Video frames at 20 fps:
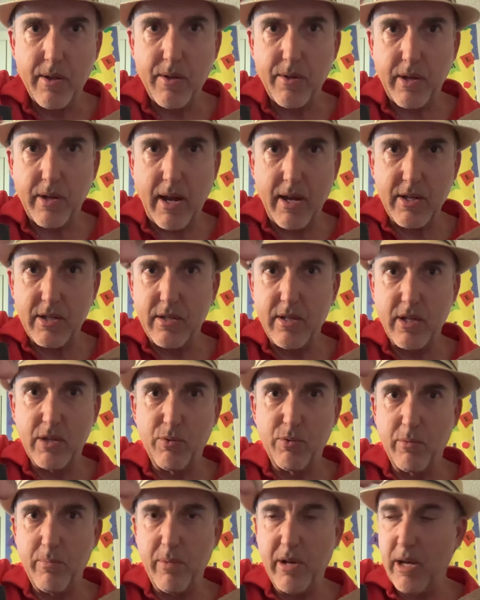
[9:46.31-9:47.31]
Okay, so
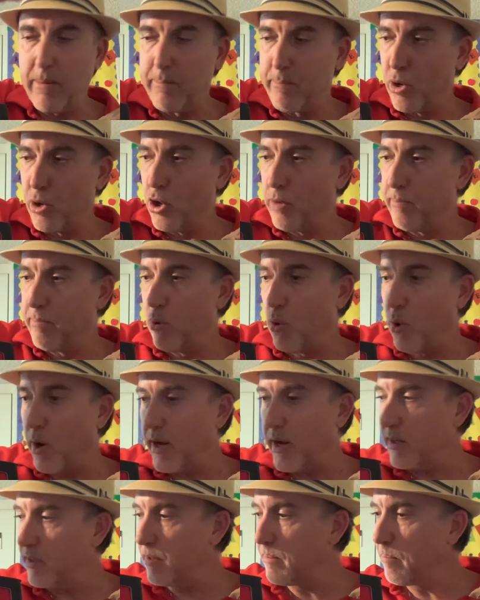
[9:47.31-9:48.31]
this would be a bird
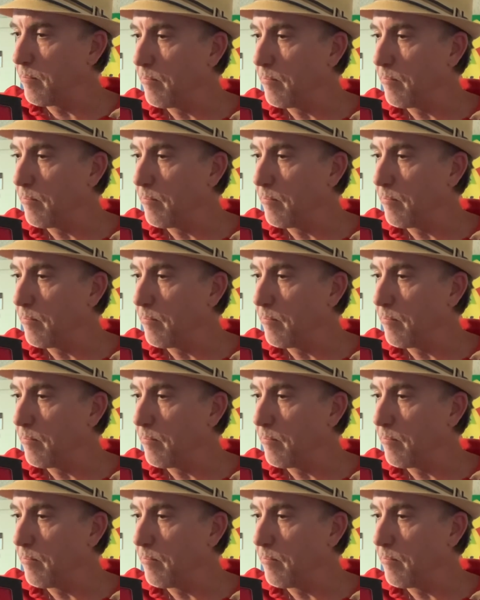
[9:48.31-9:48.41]
point.